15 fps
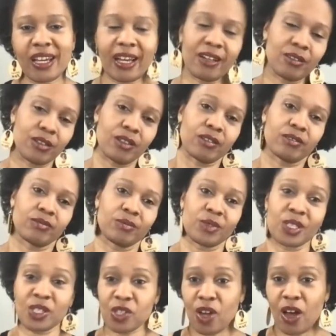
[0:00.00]
I don't know,
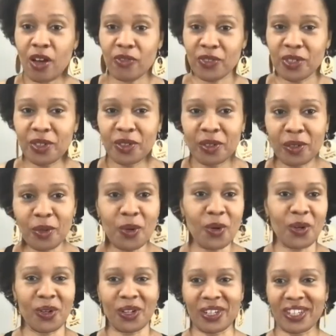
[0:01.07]
soft
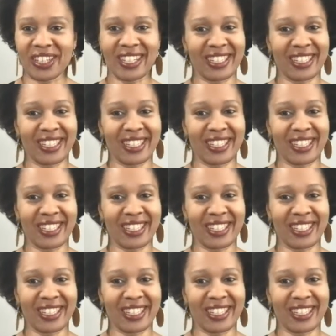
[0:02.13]
or